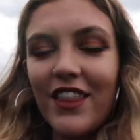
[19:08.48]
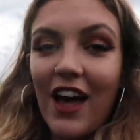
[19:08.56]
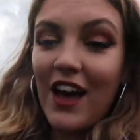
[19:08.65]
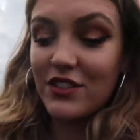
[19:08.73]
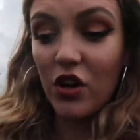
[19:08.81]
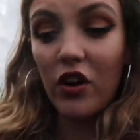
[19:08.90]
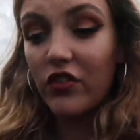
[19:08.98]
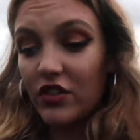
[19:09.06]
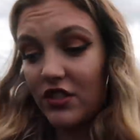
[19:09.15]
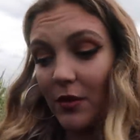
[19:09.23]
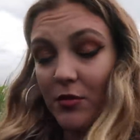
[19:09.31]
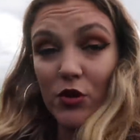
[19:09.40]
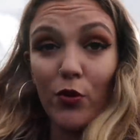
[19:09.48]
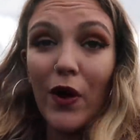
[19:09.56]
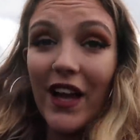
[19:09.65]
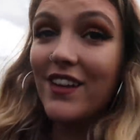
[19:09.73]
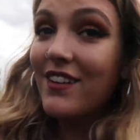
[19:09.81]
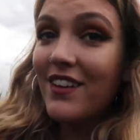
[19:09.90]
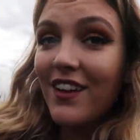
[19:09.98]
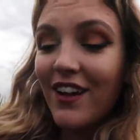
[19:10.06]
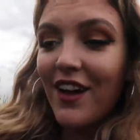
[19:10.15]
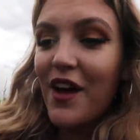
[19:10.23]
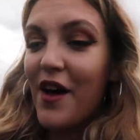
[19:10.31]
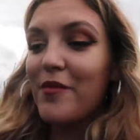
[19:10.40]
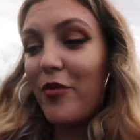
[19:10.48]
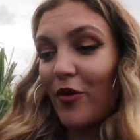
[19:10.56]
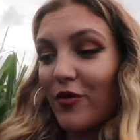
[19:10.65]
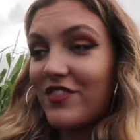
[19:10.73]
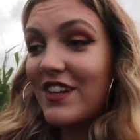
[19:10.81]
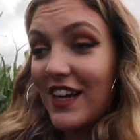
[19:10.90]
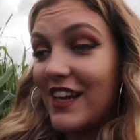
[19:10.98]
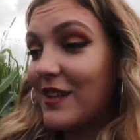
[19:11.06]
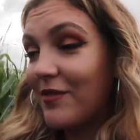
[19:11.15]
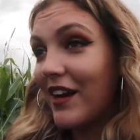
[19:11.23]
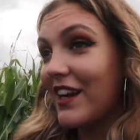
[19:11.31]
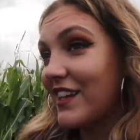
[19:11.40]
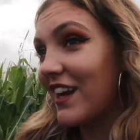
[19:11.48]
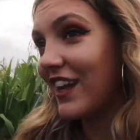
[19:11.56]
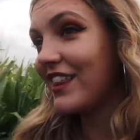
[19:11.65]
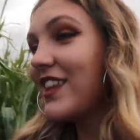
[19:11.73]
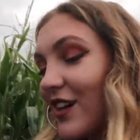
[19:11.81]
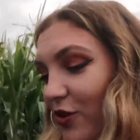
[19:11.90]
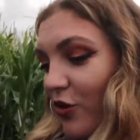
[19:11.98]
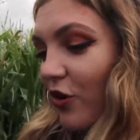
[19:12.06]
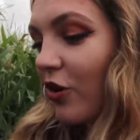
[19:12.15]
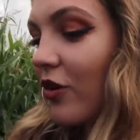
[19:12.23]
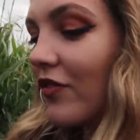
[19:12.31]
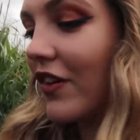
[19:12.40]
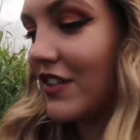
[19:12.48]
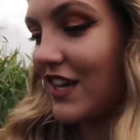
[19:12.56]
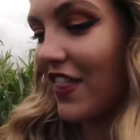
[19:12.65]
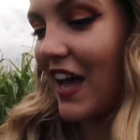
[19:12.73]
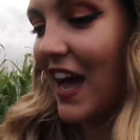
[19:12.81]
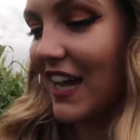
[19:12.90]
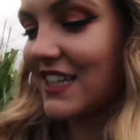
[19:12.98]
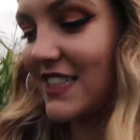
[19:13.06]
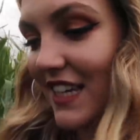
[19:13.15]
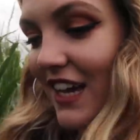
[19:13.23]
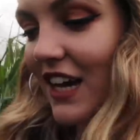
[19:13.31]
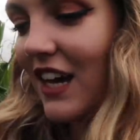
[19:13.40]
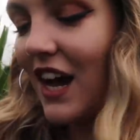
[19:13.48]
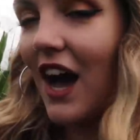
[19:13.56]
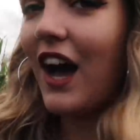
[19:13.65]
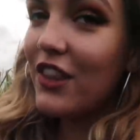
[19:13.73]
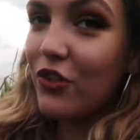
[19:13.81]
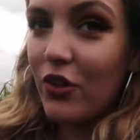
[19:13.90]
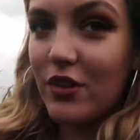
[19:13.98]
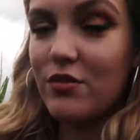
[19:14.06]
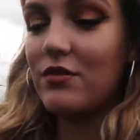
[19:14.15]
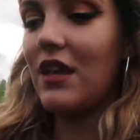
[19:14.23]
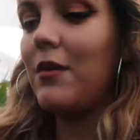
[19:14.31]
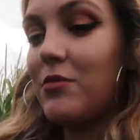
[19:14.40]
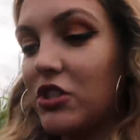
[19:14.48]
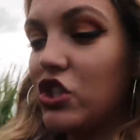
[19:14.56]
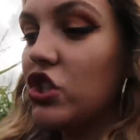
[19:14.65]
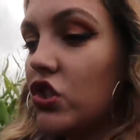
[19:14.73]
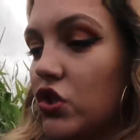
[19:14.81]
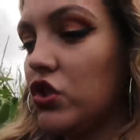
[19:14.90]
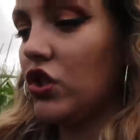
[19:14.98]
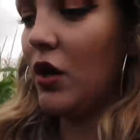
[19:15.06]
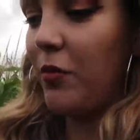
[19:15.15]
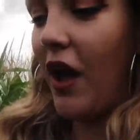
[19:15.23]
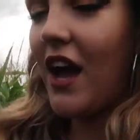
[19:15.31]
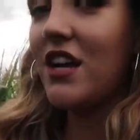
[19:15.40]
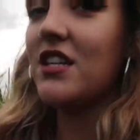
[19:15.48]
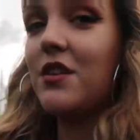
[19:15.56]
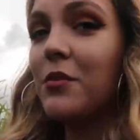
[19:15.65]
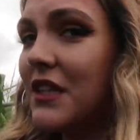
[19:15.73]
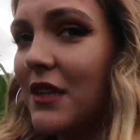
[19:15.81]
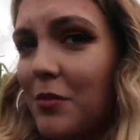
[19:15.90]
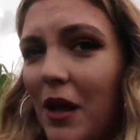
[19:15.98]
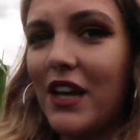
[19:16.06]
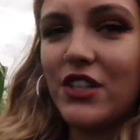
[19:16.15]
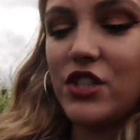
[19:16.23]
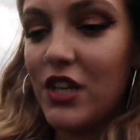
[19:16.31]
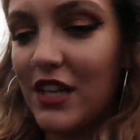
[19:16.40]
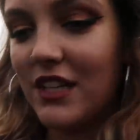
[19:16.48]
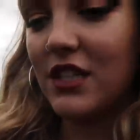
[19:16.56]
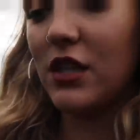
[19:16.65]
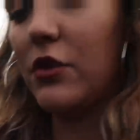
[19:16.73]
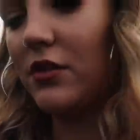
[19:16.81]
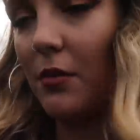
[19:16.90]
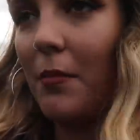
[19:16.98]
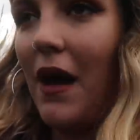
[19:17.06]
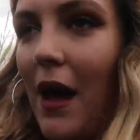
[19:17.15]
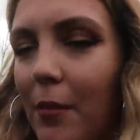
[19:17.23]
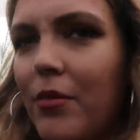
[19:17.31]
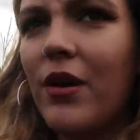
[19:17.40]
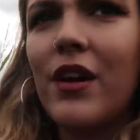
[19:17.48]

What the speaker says: The hat's off, because I'm sweating. But we've nearly made it. I think we're almost at the exit. I thought this was aimed at children, but actually we did manage to need to use the map.